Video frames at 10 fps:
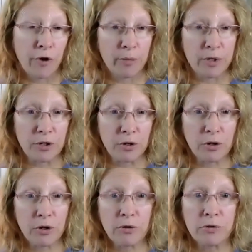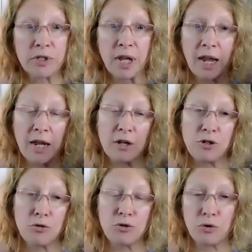pharmaceuticals
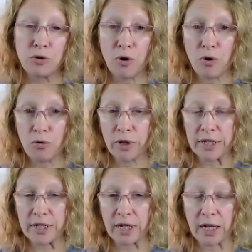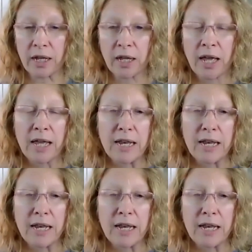and you do the holistic